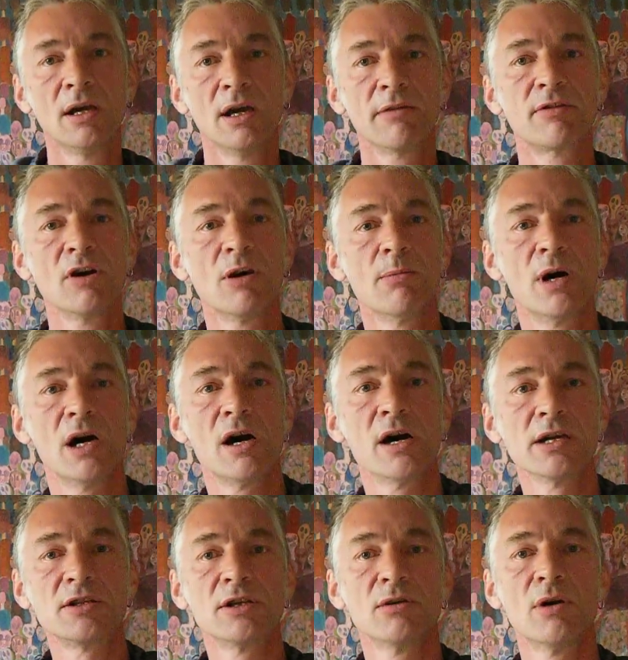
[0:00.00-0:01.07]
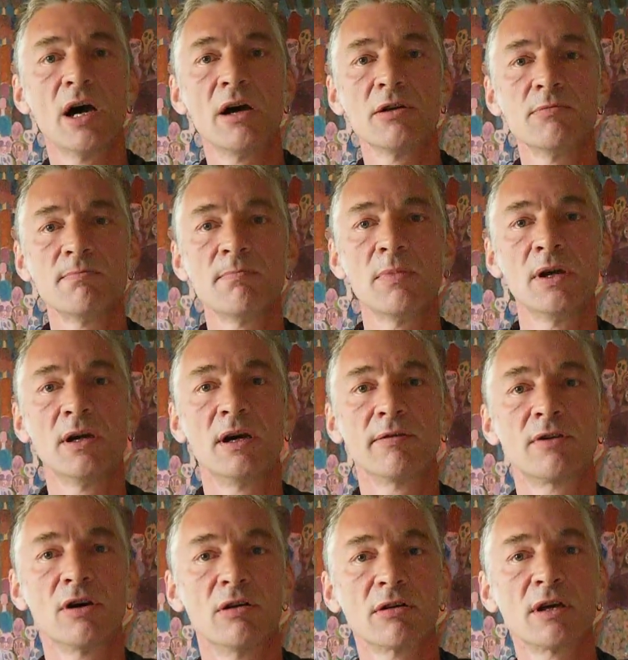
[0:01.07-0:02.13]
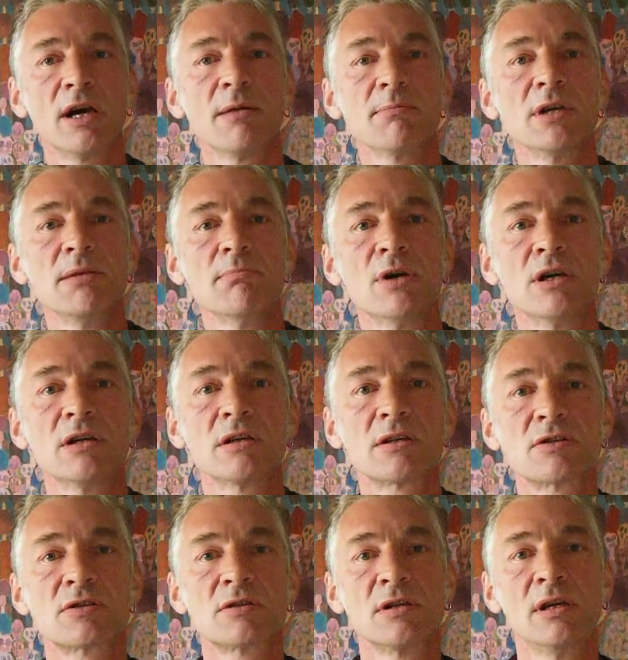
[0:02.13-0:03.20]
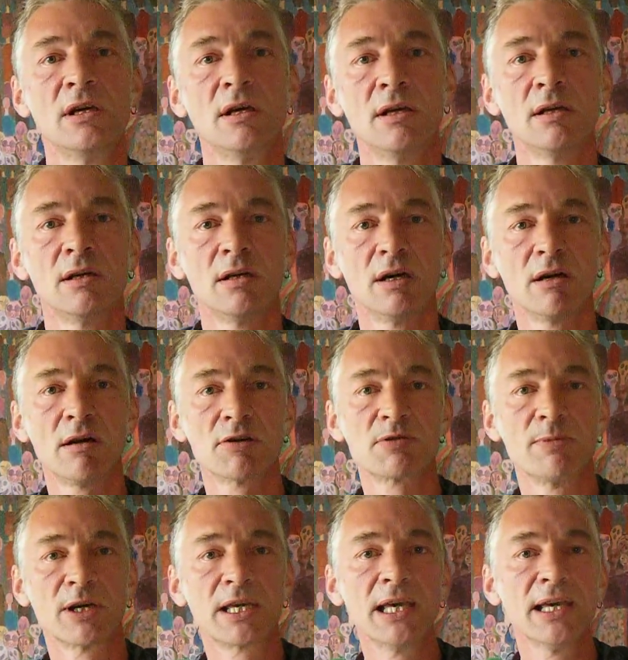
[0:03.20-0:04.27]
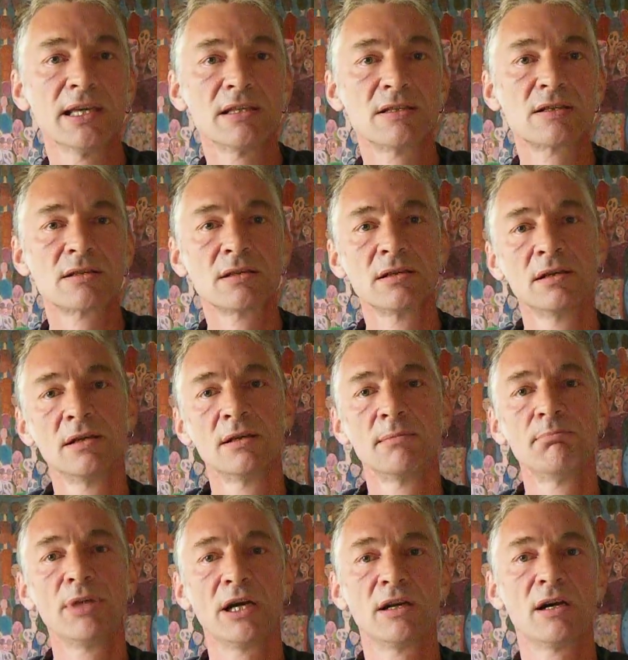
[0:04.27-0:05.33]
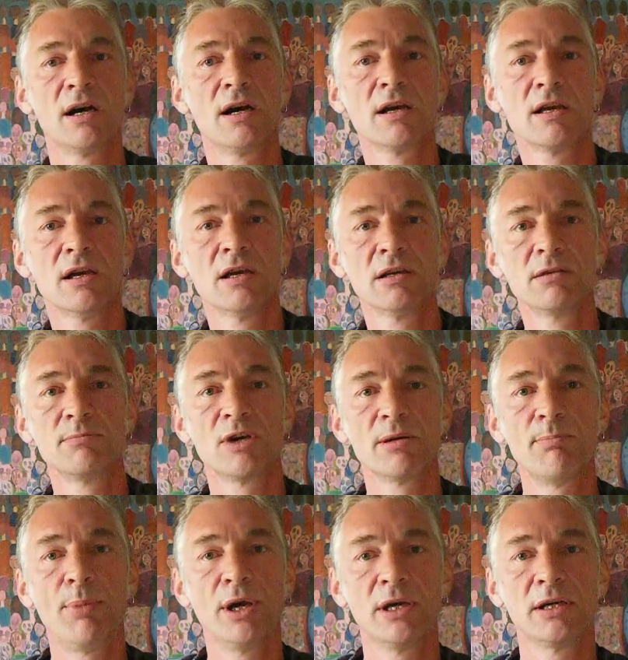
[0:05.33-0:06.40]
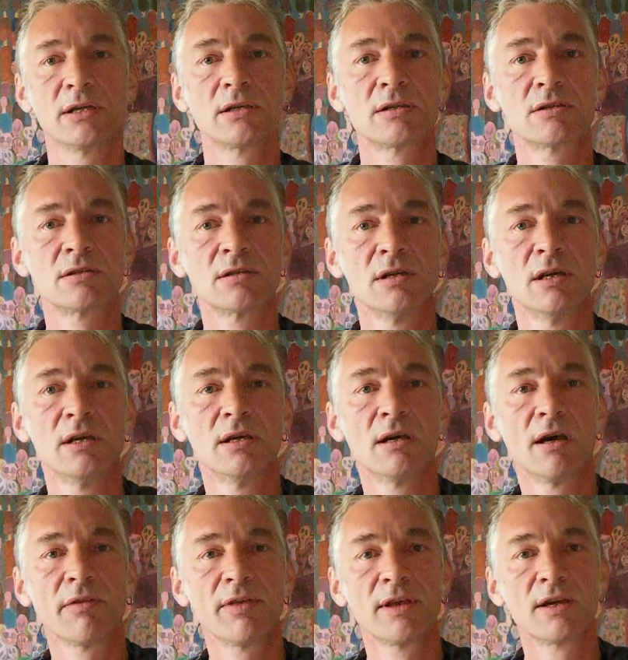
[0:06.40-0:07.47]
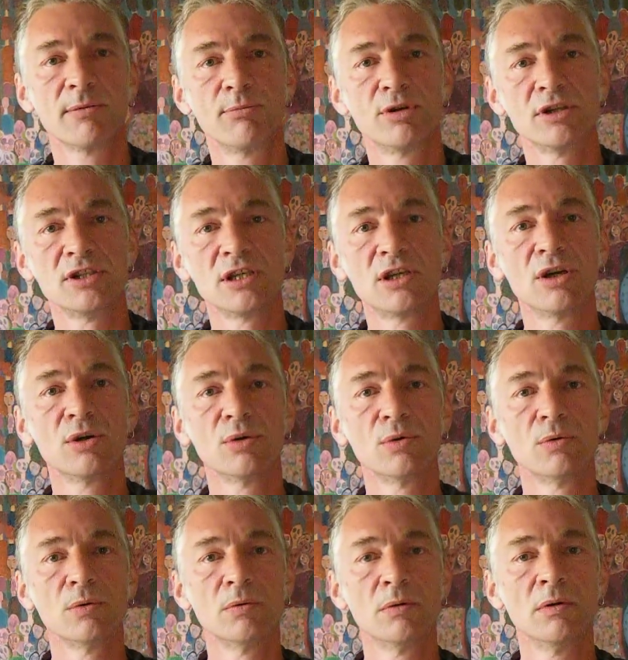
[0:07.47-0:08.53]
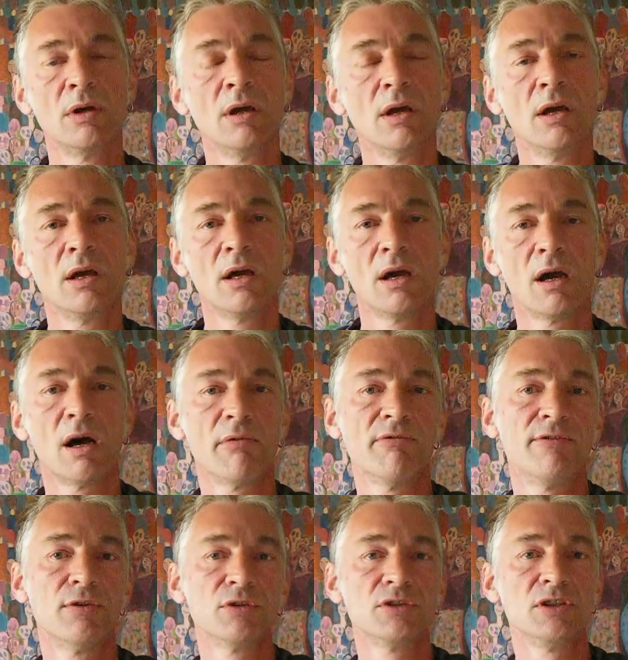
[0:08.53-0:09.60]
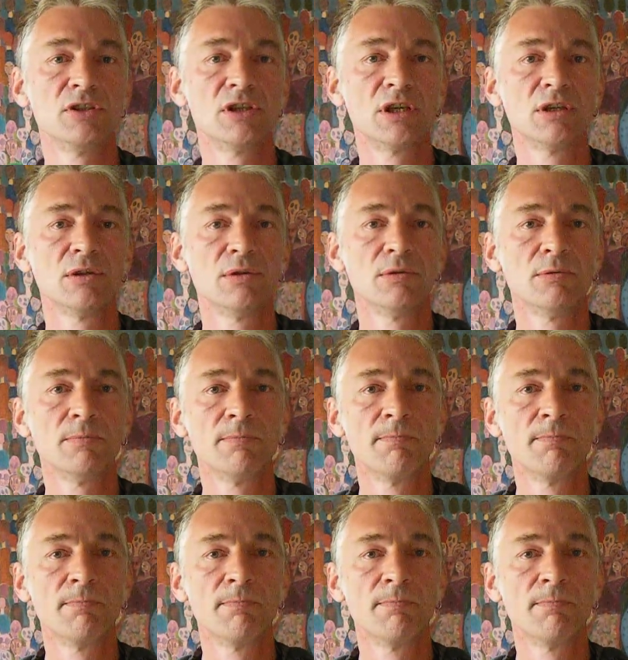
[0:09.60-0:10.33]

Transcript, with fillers: I've got my ideal home. I've got company mercs. I lost my kids, but I earn my perks. I think I'm pretty cool. I'm 42.